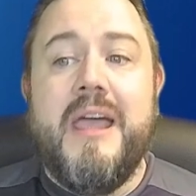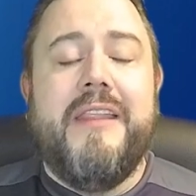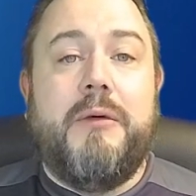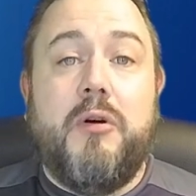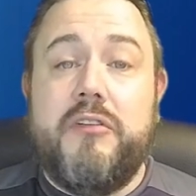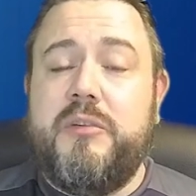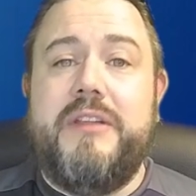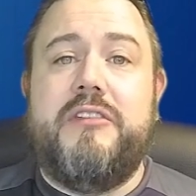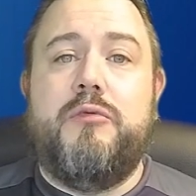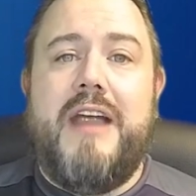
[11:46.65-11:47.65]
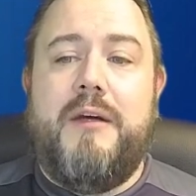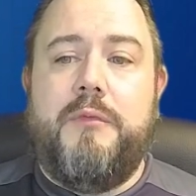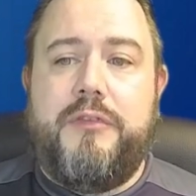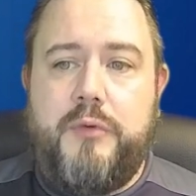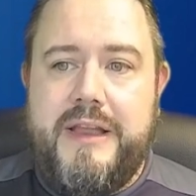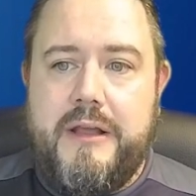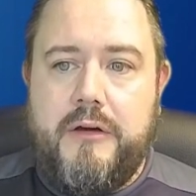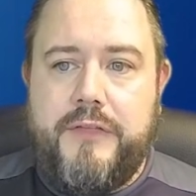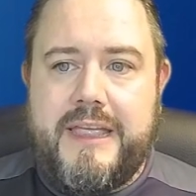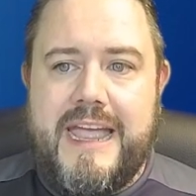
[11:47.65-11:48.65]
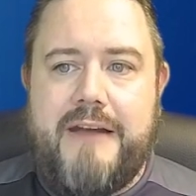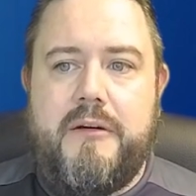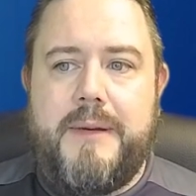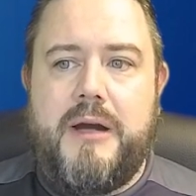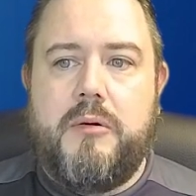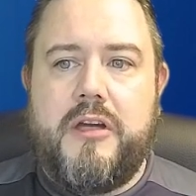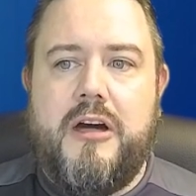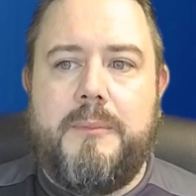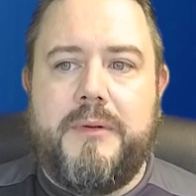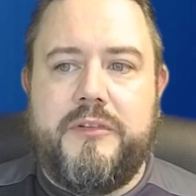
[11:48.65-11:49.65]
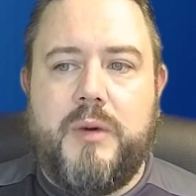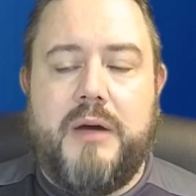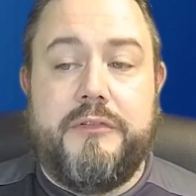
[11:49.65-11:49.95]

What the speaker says: They're also into round 3 of the Carabao Cup as well,